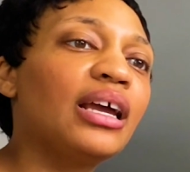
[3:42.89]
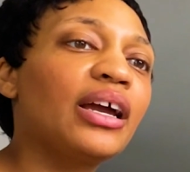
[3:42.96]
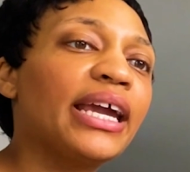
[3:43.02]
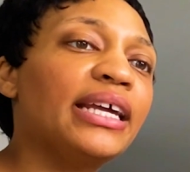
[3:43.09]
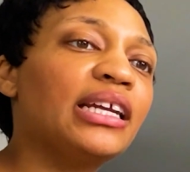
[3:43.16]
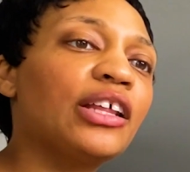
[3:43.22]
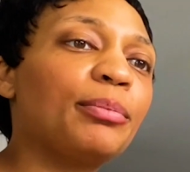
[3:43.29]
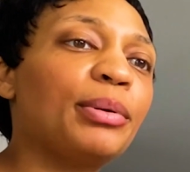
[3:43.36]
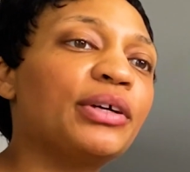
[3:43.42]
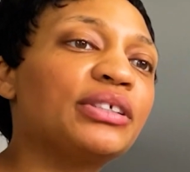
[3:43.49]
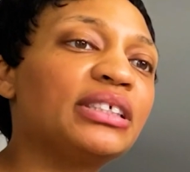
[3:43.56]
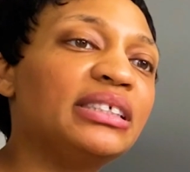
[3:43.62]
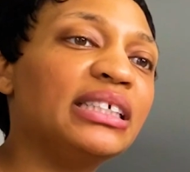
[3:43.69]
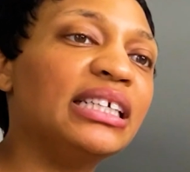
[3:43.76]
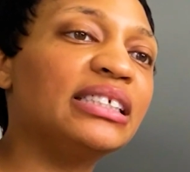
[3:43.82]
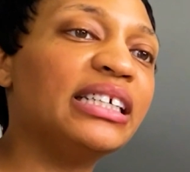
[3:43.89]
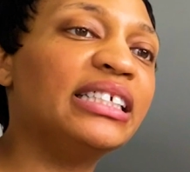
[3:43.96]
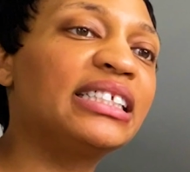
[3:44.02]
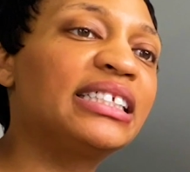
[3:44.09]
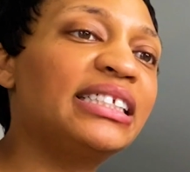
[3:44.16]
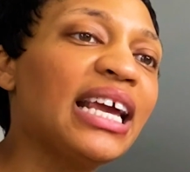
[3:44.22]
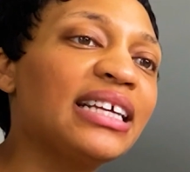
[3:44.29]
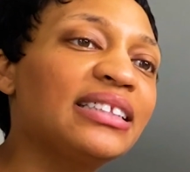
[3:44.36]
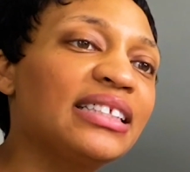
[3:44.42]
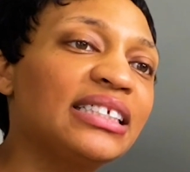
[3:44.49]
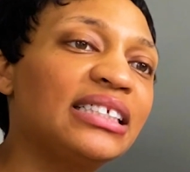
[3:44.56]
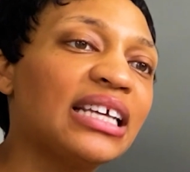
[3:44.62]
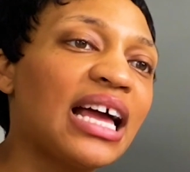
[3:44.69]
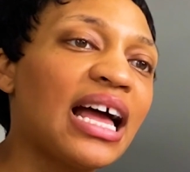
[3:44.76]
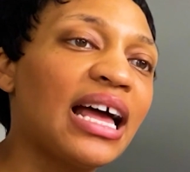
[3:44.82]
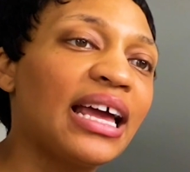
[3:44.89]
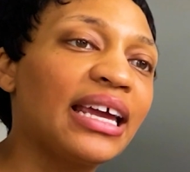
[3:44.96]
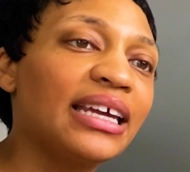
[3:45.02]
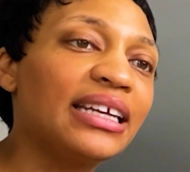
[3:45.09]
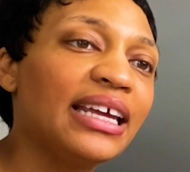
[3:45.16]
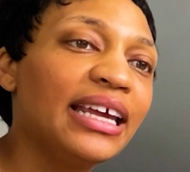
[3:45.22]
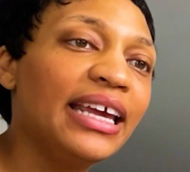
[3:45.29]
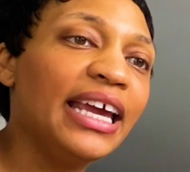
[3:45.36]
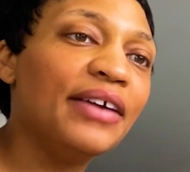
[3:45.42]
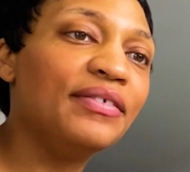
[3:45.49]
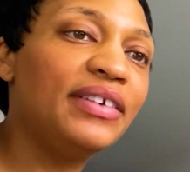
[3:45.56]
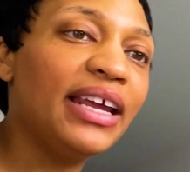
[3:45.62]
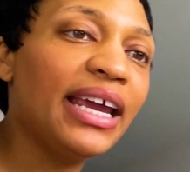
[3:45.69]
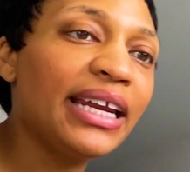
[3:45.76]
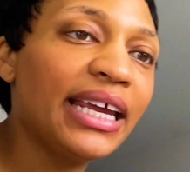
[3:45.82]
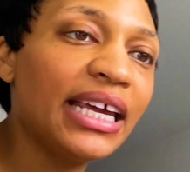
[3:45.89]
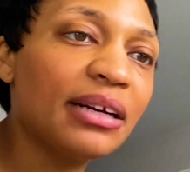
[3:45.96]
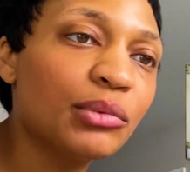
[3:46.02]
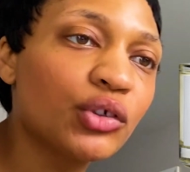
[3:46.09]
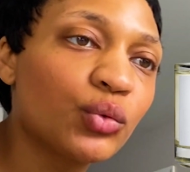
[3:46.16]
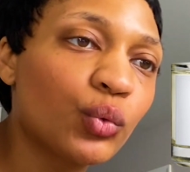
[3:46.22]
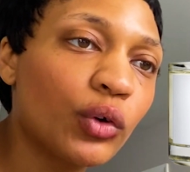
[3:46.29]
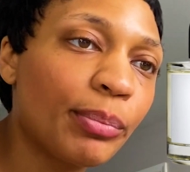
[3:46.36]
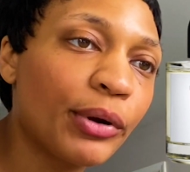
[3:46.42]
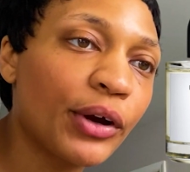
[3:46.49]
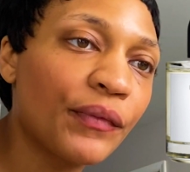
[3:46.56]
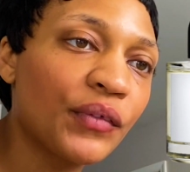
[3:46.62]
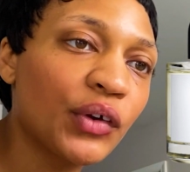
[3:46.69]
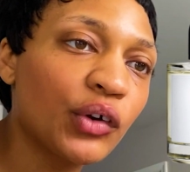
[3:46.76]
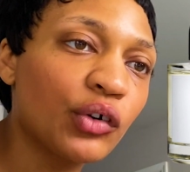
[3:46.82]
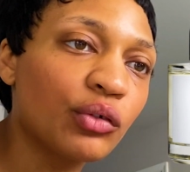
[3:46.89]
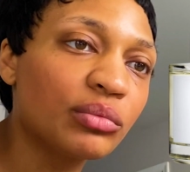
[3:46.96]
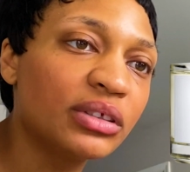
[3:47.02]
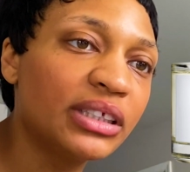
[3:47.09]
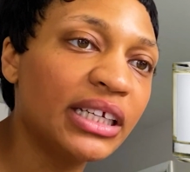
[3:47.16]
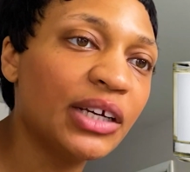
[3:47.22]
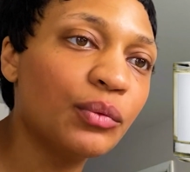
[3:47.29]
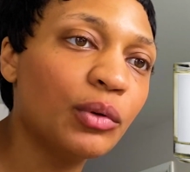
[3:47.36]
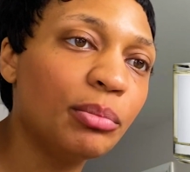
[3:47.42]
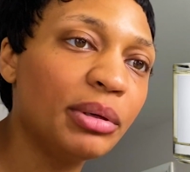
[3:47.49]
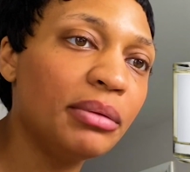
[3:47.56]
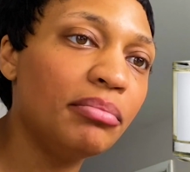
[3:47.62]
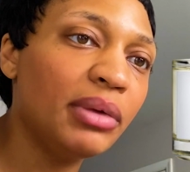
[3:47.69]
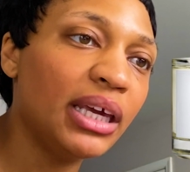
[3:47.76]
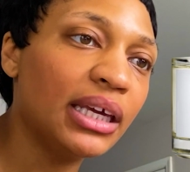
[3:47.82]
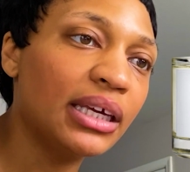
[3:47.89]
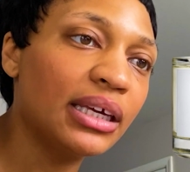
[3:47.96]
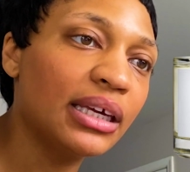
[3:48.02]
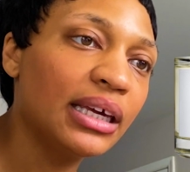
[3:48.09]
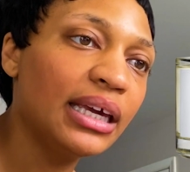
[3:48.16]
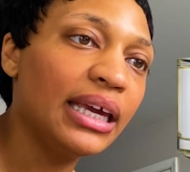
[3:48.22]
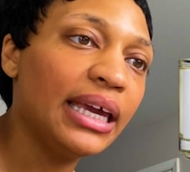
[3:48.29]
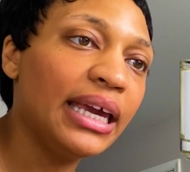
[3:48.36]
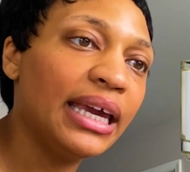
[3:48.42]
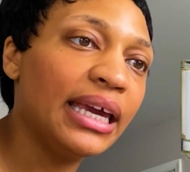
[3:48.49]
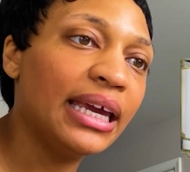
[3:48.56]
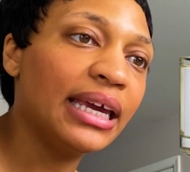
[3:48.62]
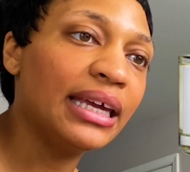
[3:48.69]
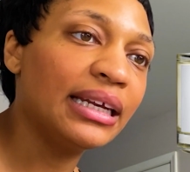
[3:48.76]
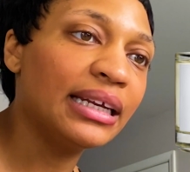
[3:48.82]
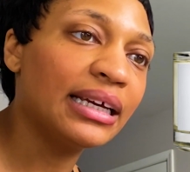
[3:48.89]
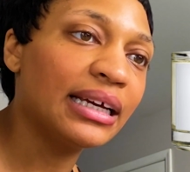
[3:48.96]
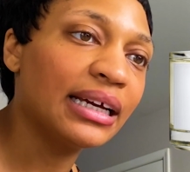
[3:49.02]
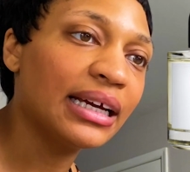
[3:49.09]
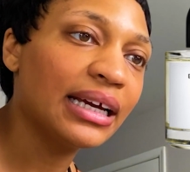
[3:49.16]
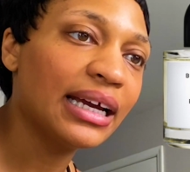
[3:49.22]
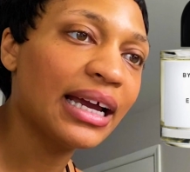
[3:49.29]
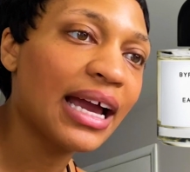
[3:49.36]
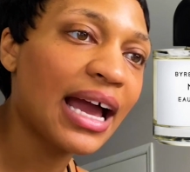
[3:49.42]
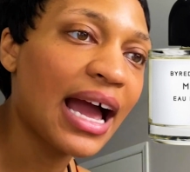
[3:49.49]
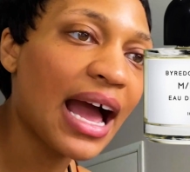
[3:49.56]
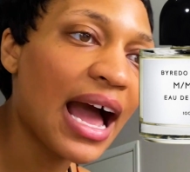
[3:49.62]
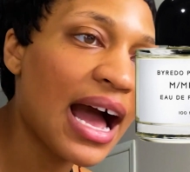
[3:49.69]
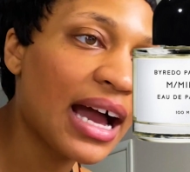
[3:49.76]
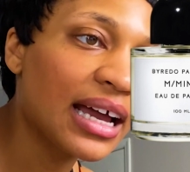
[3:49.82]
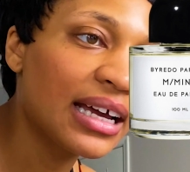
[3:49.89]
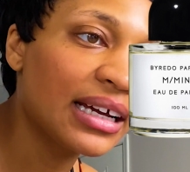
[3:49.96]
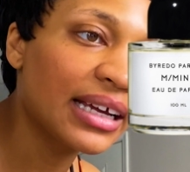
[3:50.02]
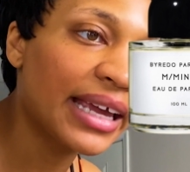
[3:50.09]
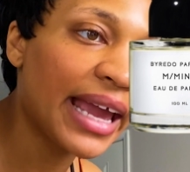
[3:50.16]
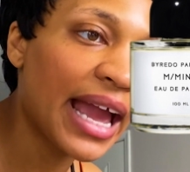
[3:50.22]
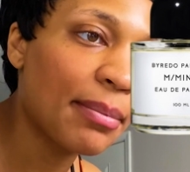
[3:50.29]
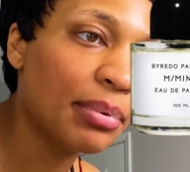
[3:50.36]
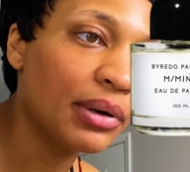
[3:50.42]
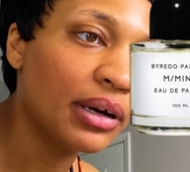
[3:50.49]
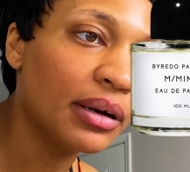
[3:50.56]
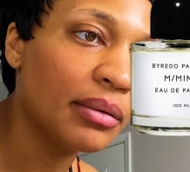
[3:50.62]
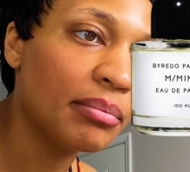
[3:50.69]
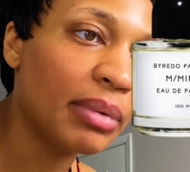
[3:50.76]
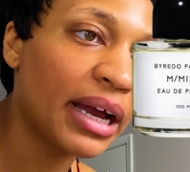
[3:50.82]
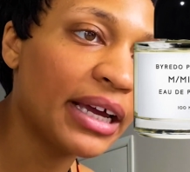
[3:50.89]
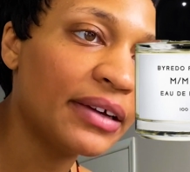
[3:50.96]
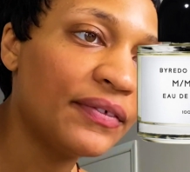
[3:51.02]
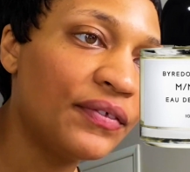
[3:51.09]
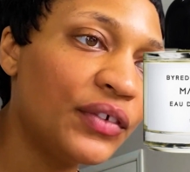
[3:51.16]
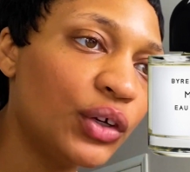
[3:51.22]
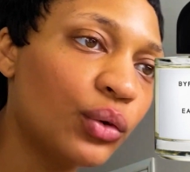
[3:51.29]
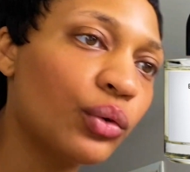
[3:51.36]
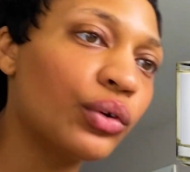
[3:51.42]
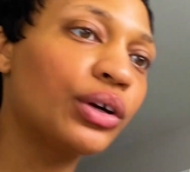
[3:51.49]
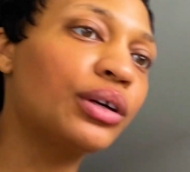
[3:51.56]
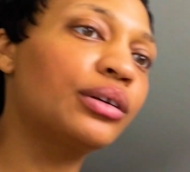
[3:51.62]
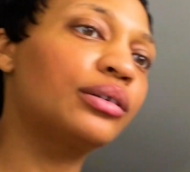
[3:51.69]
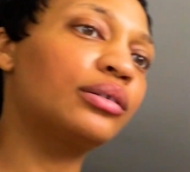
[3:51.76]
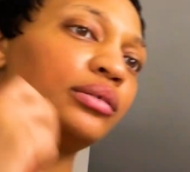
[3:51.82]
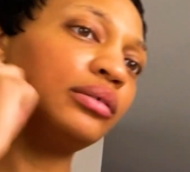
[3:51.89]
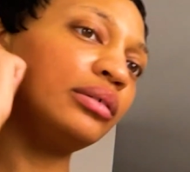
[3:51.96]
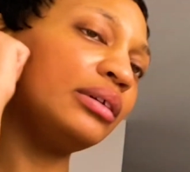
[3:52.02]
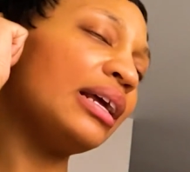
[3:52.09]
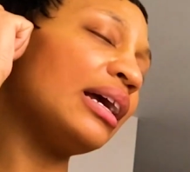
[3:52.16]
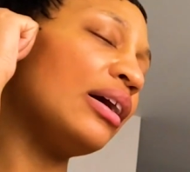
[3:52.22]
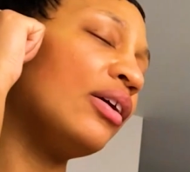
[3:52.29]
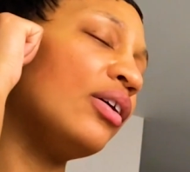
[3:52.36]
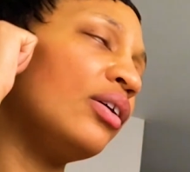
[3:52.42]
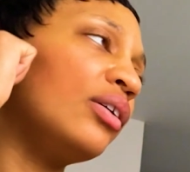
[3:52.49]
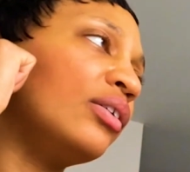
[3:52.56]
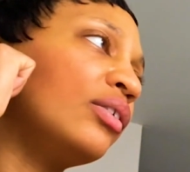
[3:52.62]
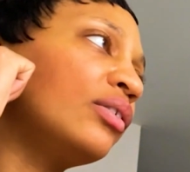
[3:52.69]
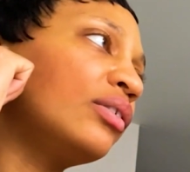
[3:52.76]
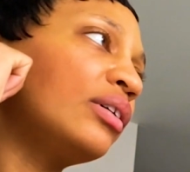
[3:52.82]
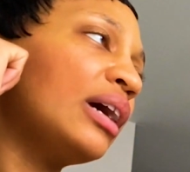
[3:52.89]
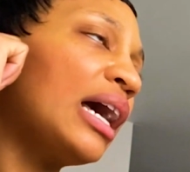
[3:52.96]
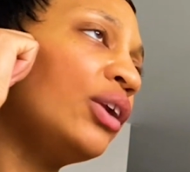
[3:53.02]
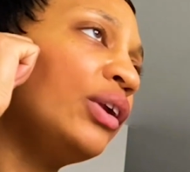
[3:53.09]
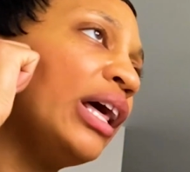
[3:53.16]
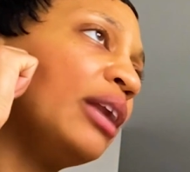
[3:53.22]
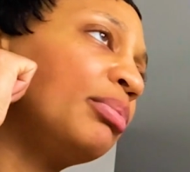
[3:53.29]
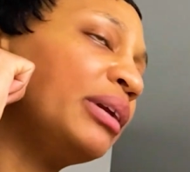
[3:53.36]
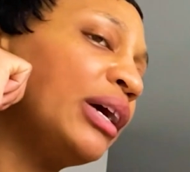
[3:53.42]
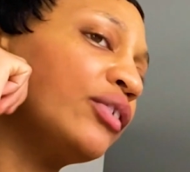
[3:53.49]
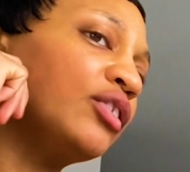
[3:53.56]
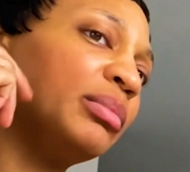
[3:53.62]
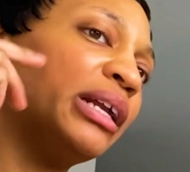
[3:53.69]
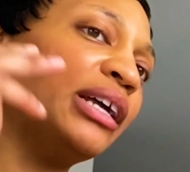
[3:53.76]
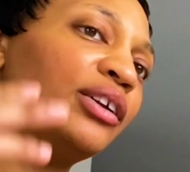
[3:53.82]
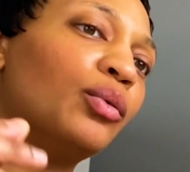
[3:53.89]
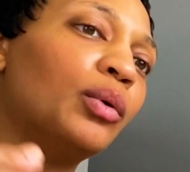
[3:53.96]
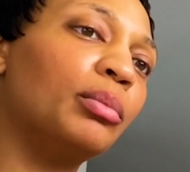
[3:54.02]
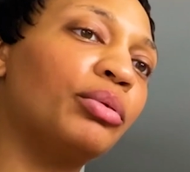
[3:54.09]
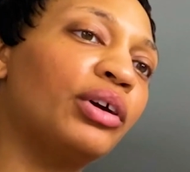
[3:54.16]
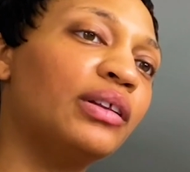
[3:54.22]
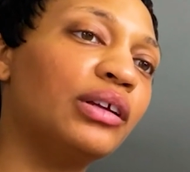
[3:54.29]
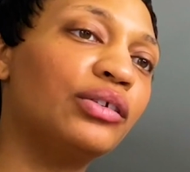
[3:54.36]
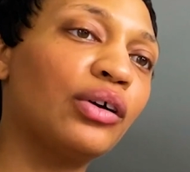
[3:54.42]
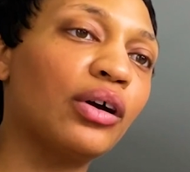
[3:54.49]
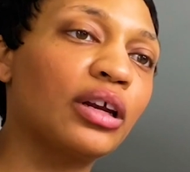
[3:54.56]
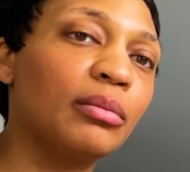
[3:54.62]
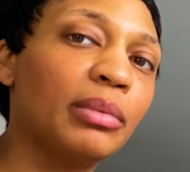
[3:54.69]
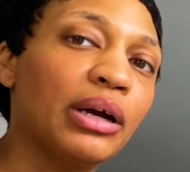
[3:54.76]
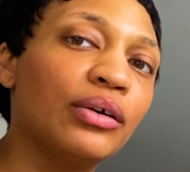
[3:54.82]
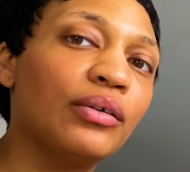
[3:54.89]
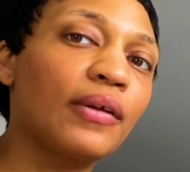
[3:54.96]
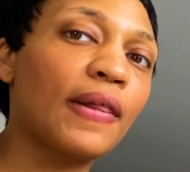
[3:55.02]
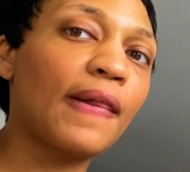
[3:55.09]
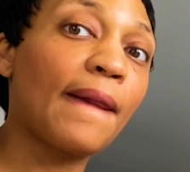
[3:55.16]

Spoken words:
Okay, another person says, insecticide. If dead animals wore perfumes, then it would be Mink and Aka Kappa by Fior. Oh, I don't know how to pronounce it, but I know what brand they're talking about.